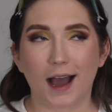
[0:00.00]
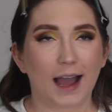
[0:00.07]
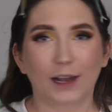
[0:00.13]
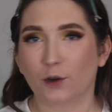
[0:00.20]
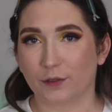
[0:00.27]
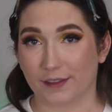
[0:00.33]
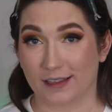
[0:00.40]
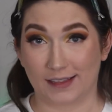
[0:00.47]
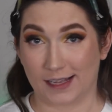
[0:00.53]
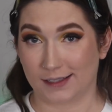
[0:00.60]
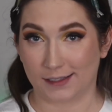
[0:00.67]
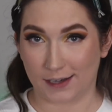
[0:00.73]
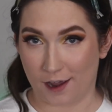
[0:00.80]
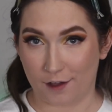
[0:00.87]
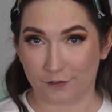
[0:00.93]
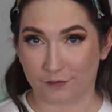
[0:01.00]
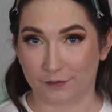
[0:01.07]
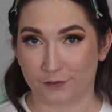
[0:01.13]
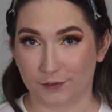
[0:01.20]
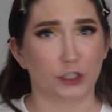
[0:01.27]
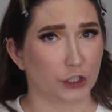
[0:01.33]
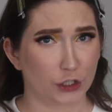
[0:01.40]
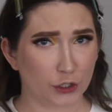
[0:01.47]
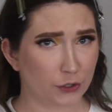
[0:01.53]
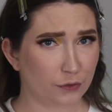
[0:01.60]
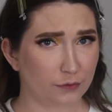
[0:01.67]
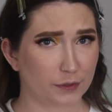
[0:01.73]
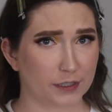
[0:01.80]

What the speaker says: I don't think that's enough. Do you?